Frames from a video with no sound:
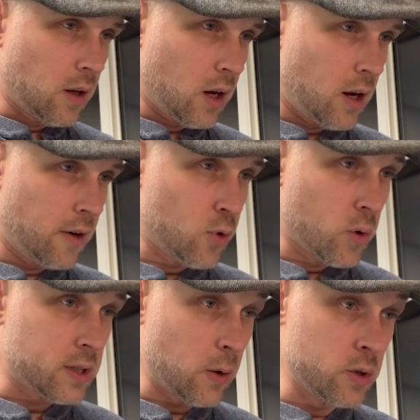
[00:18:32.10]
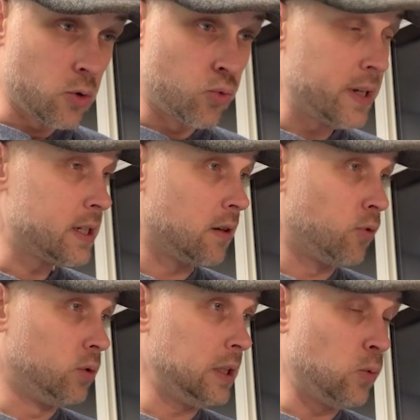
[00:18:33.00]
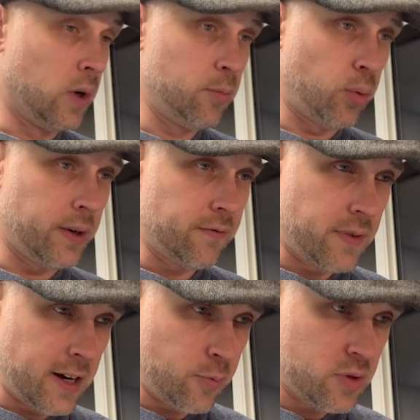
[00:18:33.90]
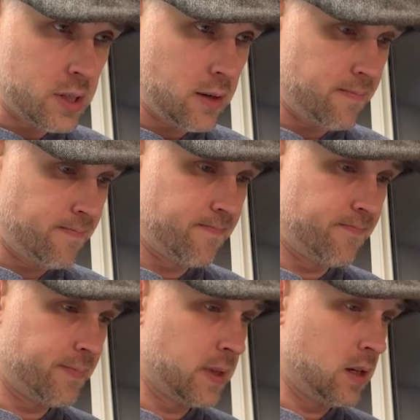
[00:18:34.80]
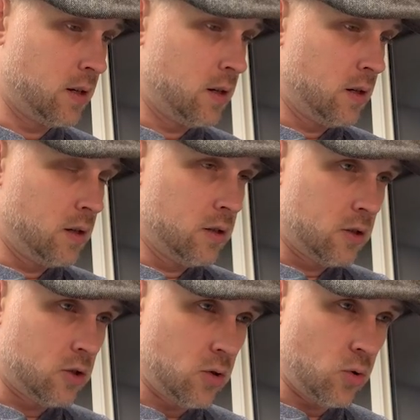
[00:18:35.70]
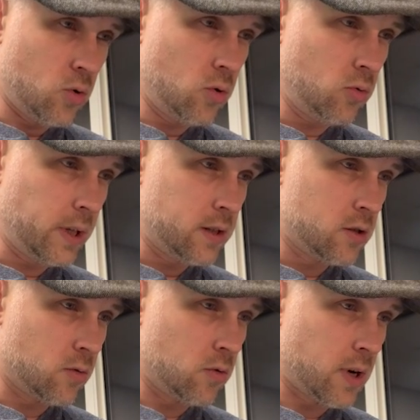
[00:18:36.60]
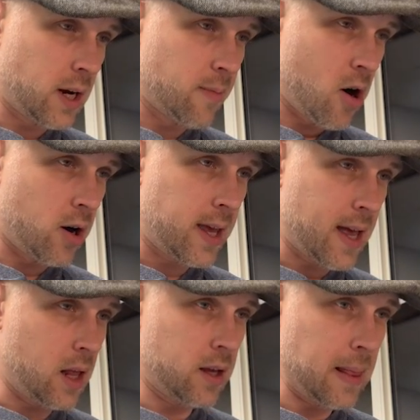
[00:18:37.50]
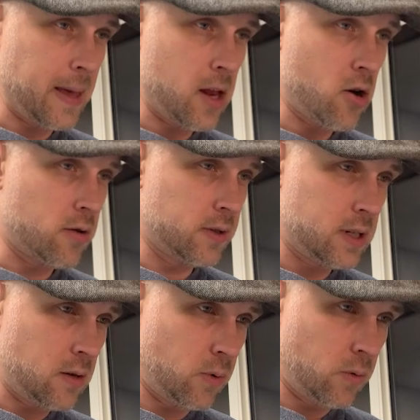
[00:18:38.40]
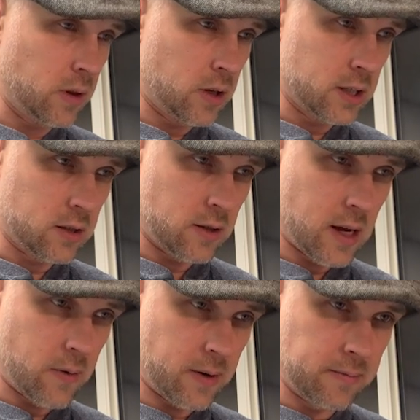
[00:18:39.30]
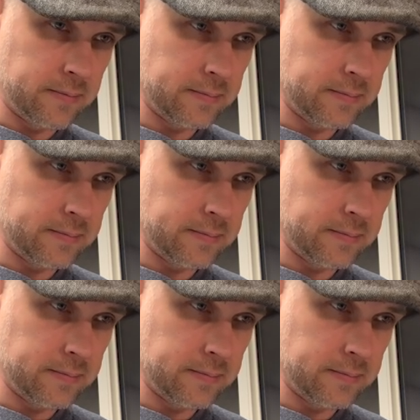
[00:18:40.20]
Of course, that was a risk of only 1.5%. So let's go grab our calculator and see what we lost on that one.